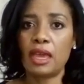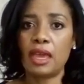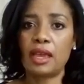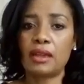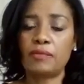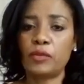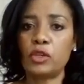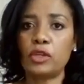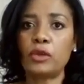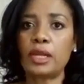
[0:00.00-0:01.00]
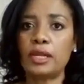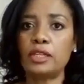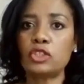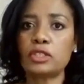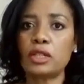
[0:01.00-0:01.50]
And, you know, at
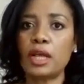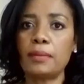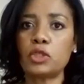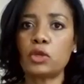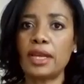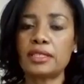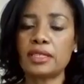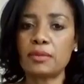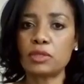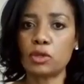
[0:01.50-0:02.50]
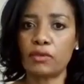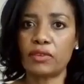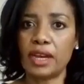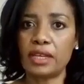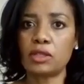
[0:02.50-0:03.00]
least you're still able to collect some sort of
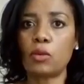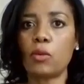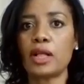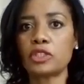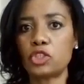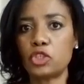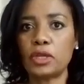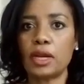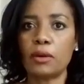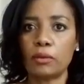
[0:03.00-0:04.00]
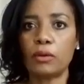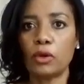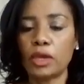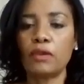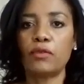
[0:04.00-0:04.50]
rental whilst you're now
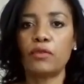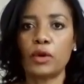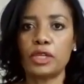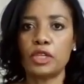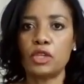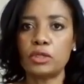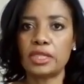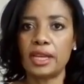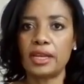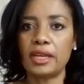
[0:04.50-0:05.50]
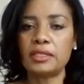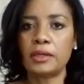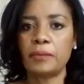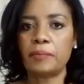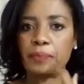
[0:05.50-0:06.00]
looking for a new tenant.
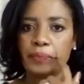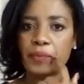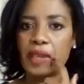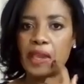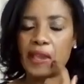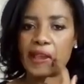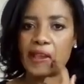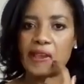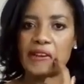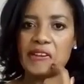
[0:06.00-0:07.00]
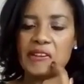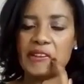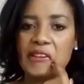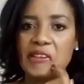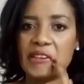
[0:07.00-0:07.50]
And
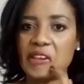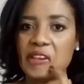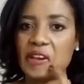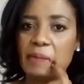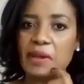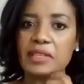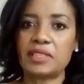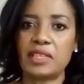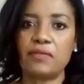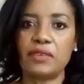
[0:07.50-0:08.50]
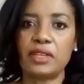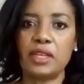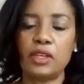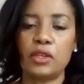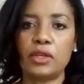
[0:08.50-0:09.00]
yeah, but it's
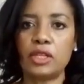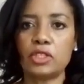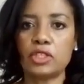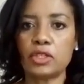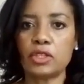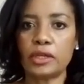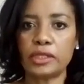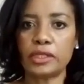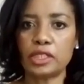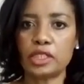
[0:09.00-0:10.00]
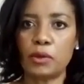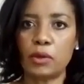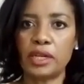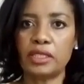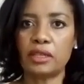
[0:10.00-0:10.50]
definitely, you need to start
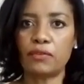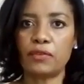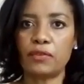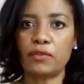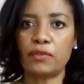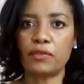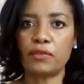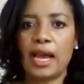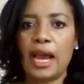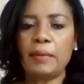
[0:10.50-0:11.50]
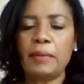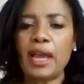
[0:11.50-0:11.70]
exploring different options.